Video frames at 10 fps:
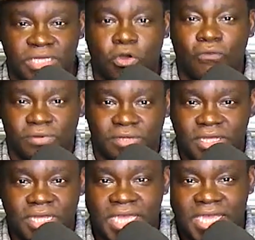It's over.
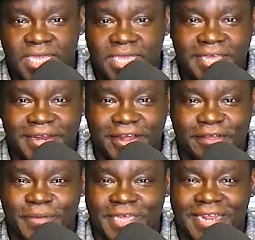You know
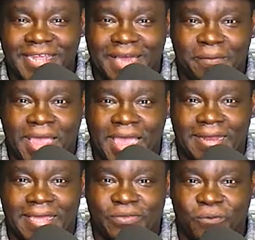what I mean? And I'm kind
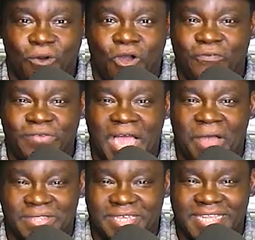of like the
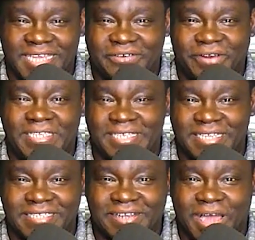wallflower there. That's
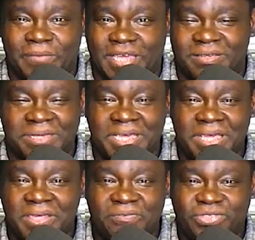craziness. I'm like
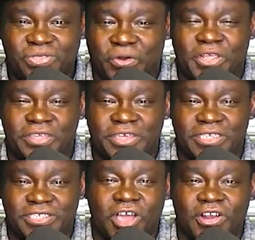30
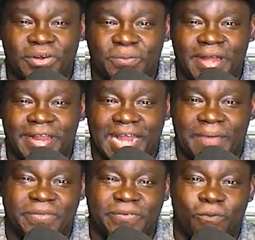years younger and whatnot.
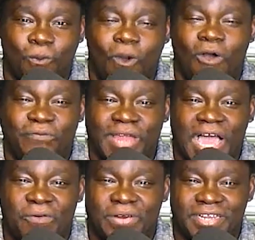I'm the
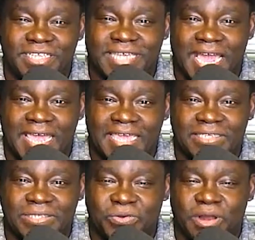wallflower, and this guy
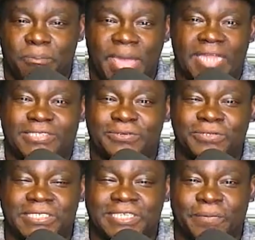is doing the bat
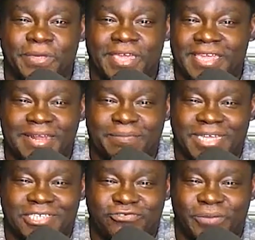Tusi up in here, and I'm
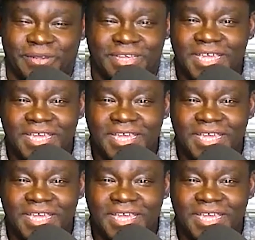like tripping.